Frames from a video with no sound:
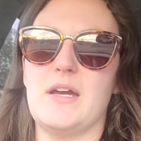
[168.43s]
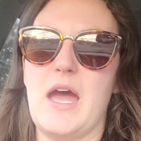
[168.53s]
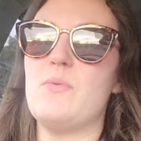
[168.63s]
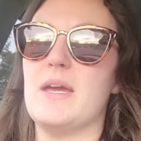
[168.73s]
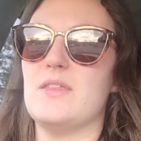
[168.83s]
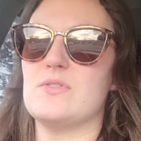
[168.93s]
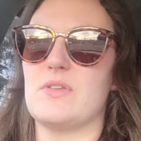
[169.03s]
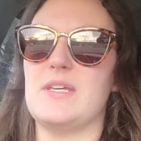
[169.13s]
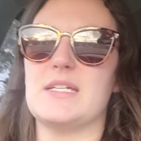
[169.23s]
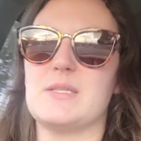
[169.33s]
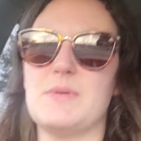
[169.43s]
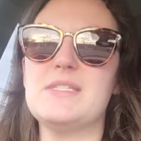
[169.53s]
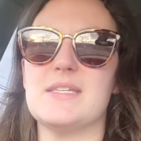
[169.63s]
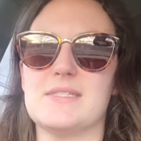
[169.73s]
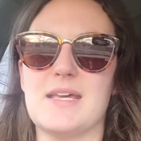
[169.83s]
outweigh those on the
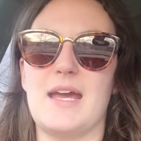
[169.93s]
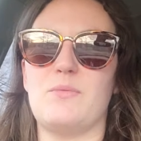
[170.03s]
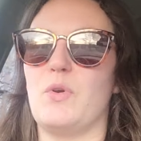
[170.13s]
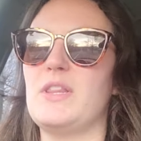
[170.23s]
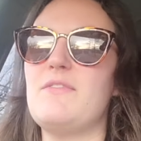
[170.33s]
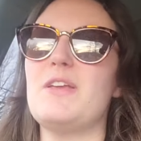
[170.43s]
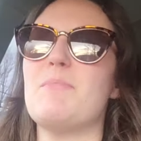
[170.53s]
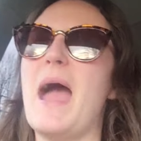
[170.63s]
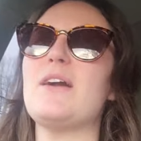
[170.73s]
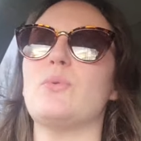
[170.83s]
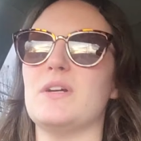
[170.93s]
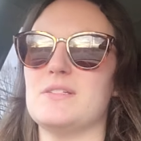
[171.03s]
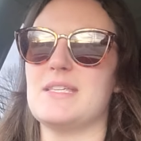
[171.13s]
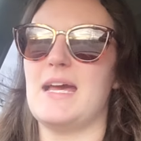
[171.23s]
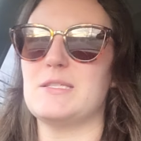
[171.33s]
expenses side. And we're living
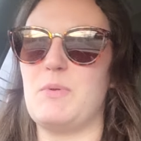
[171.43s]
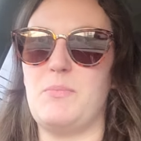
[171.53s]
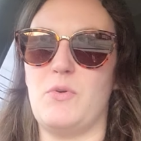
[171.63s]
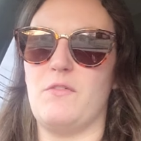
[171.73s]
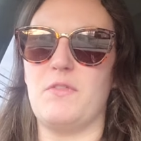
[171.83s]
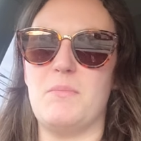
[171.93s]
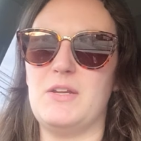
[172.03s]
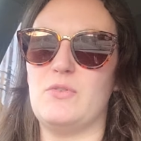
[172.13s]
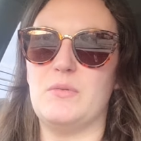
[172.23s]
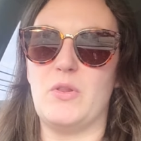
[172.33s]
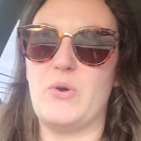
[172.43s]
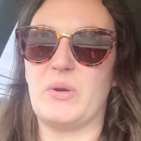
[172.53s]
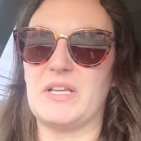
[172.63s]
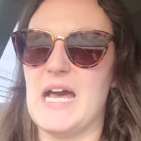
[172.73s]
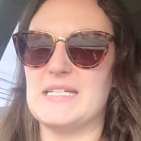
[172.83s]
backwards as people of the middle and
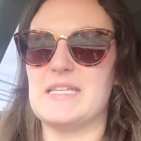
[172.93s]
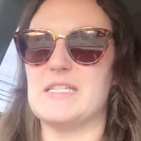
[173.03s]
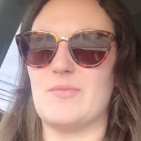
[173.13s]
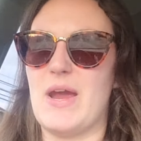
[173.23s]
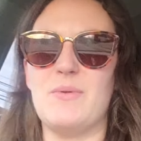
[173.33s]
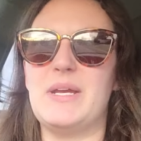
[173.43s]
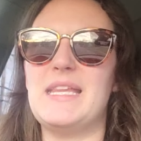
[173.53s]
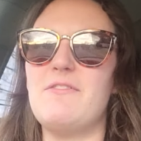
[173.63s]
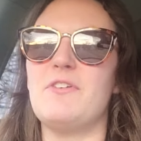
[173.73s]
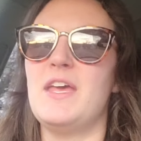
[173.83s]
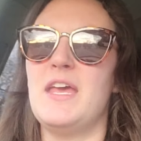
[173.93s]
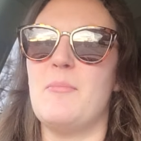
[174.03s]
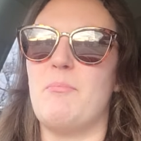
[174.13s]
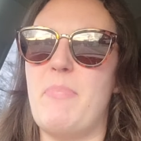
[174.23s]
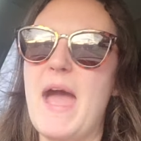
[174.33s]
lower classes, right? We live
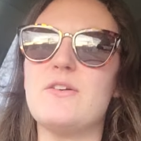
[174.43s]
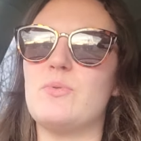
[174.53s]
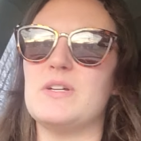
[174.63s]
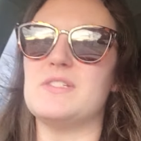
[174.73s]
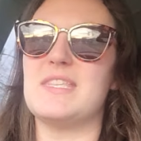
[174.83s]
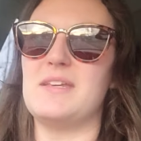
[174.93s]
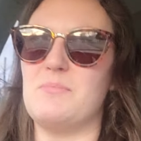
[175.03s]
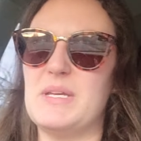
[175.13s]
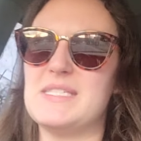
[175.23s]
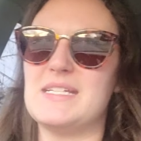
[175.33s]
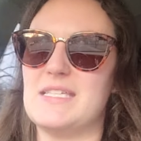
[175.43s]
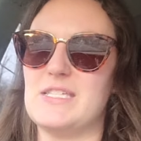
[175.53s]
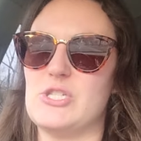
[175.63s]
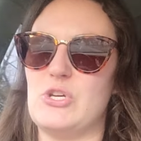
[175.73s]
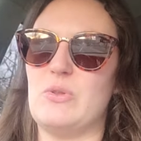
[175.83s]
backwards than businesses do.